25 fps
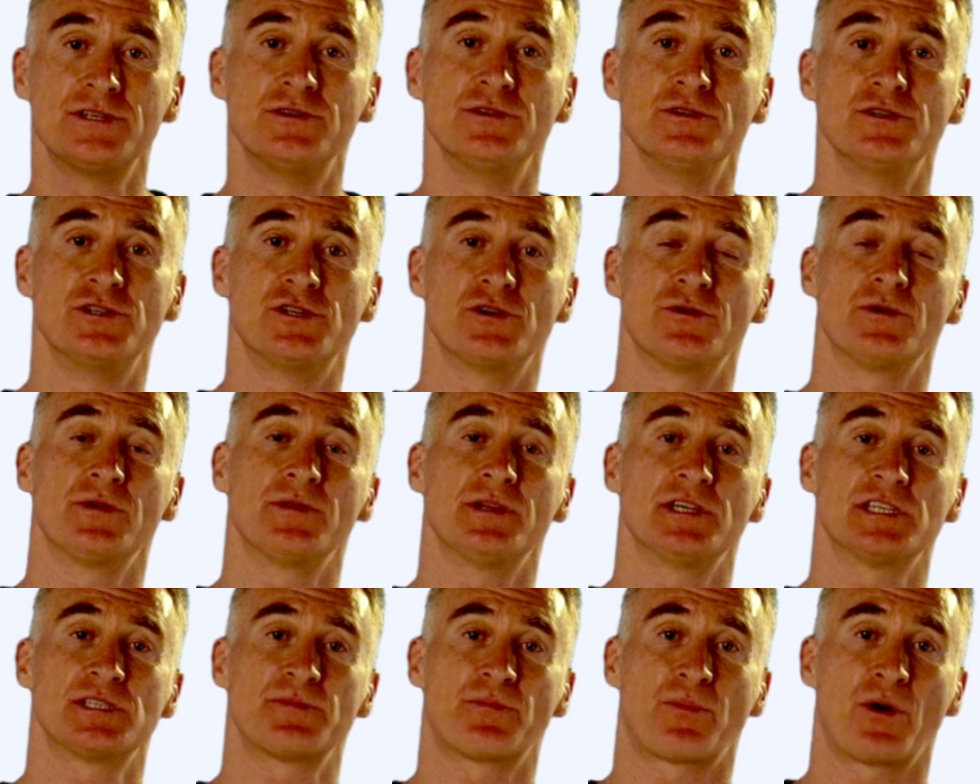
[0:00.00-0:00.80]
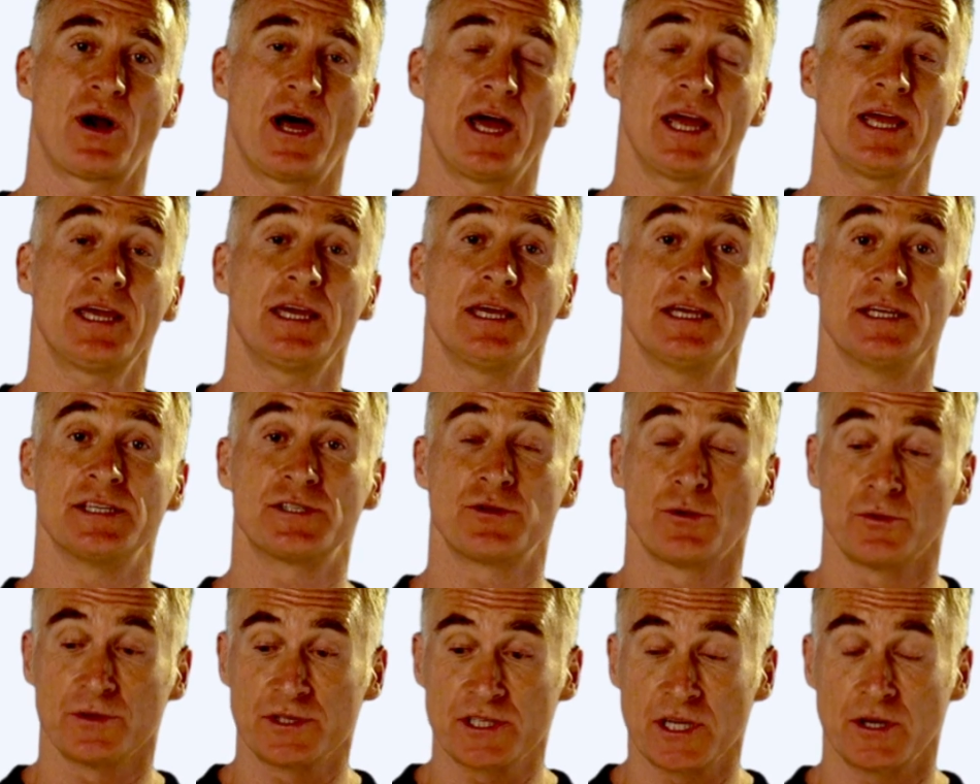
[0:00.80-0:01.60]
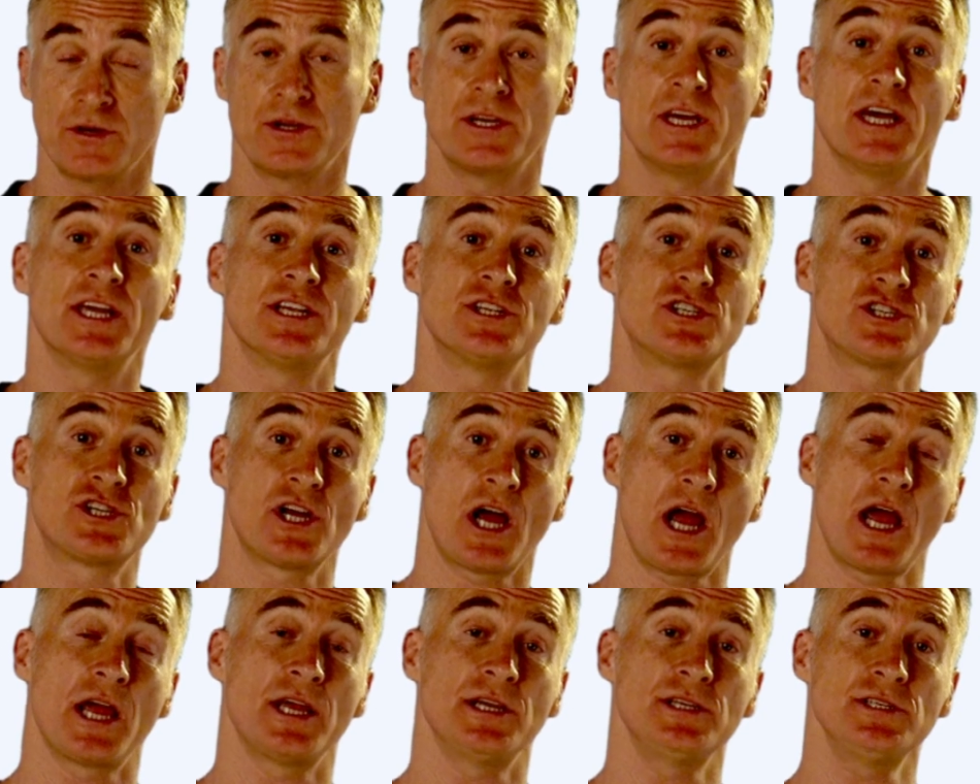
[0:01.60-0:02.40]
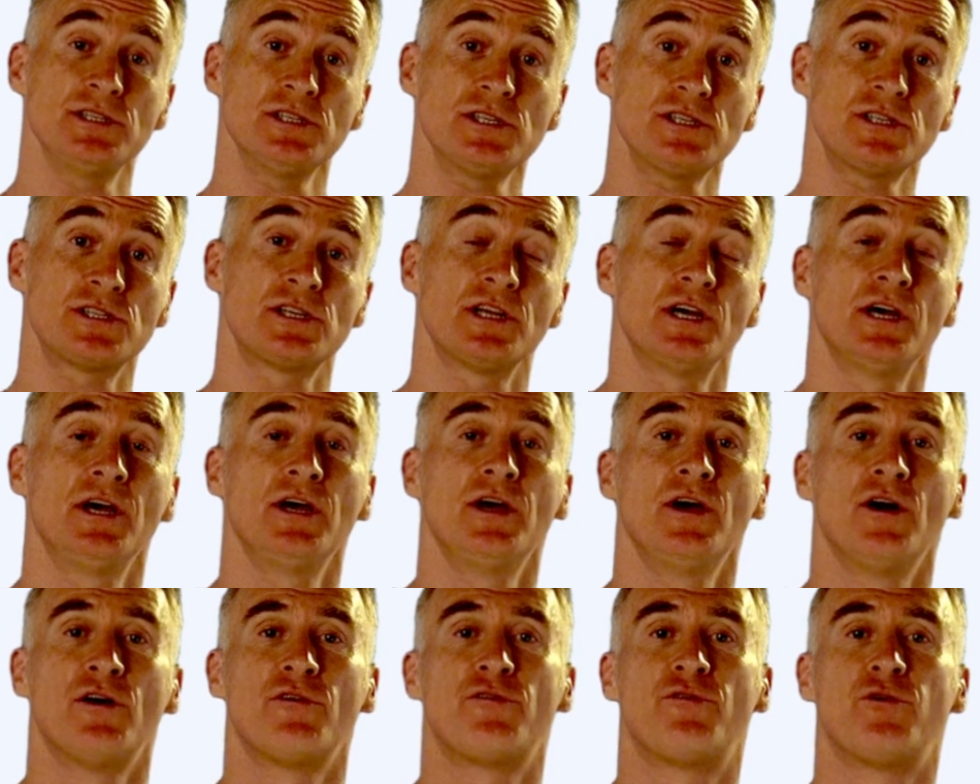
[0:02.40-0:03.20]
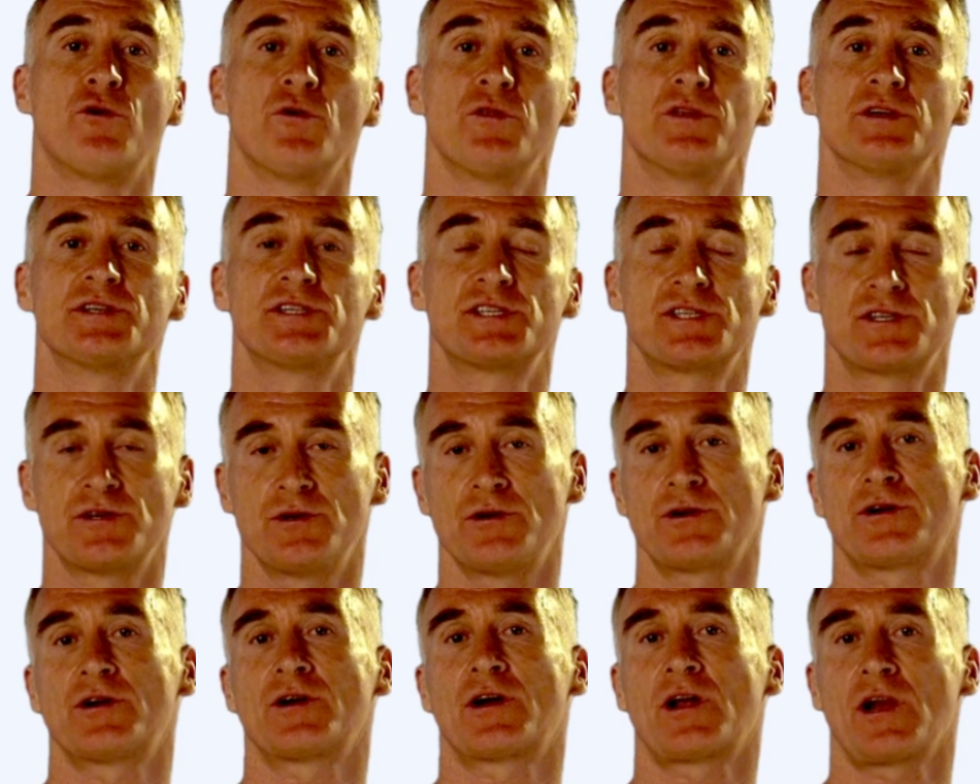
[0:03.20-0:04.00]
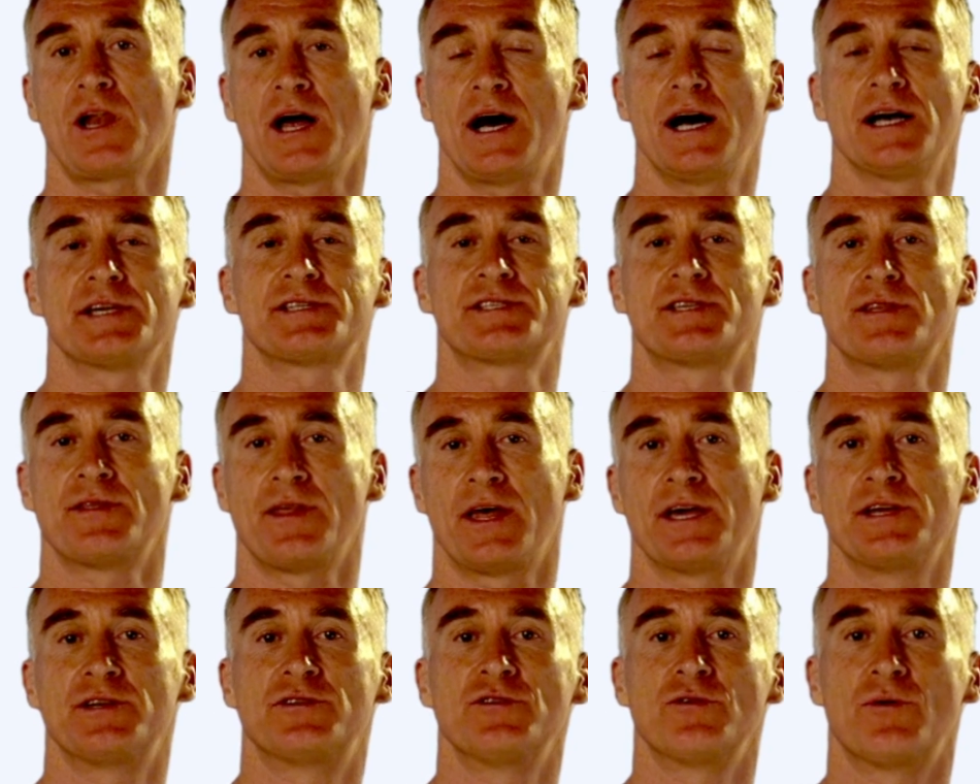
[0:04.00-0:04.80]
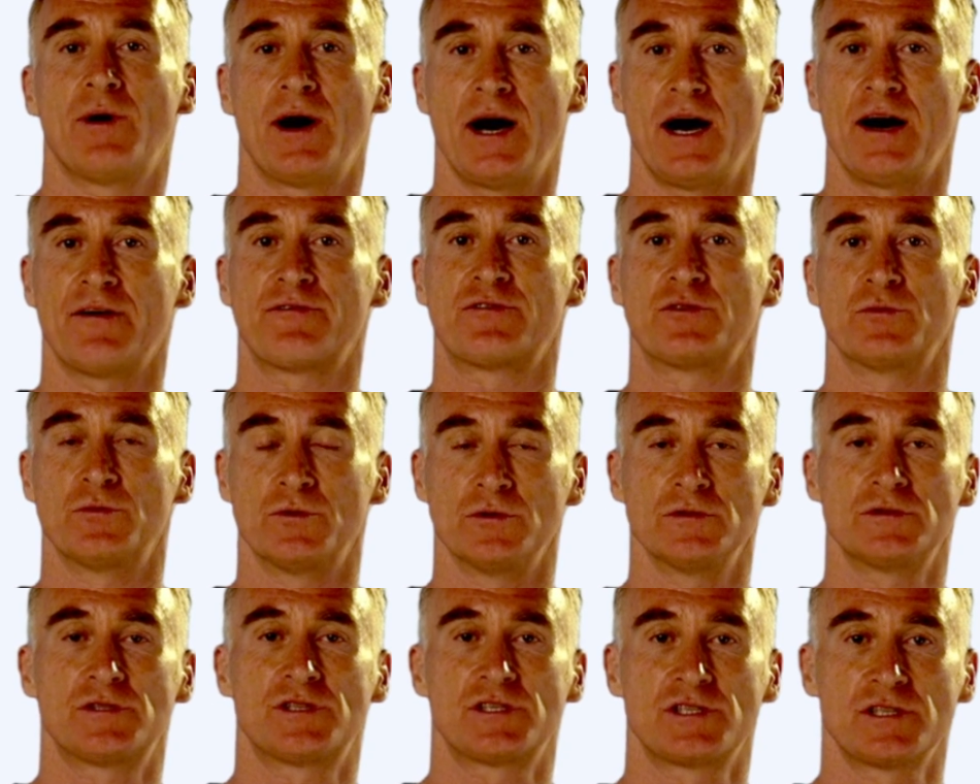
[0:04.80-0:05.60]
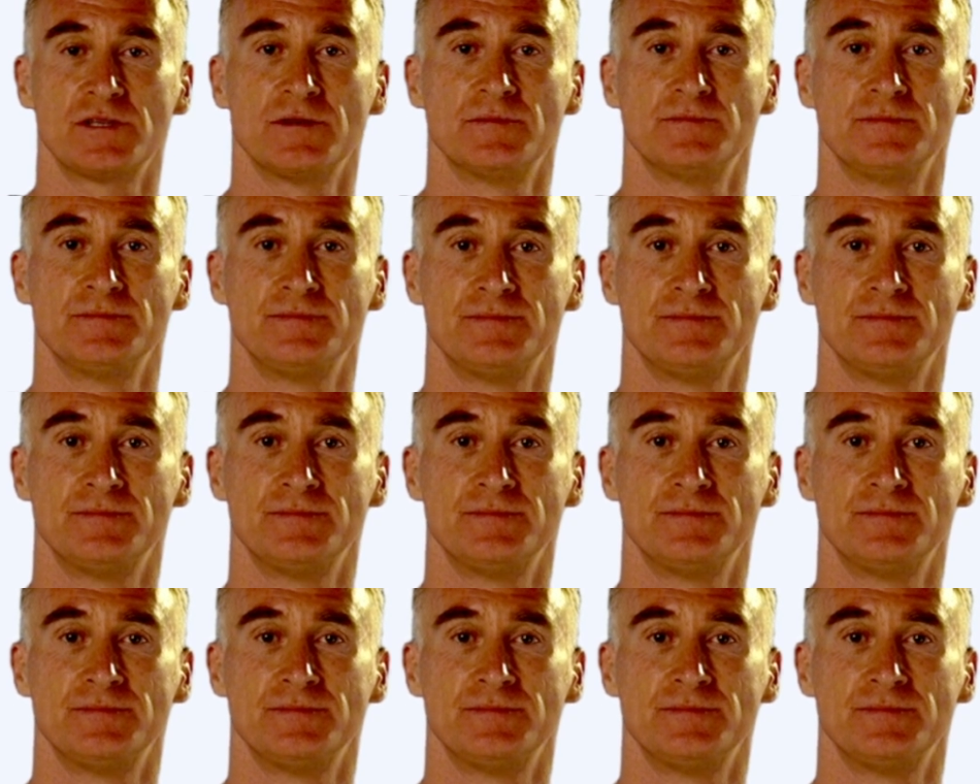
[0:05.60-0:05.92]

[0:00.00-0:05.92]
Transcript: to do during this break is also get changed for the circuit class that they do afterwards.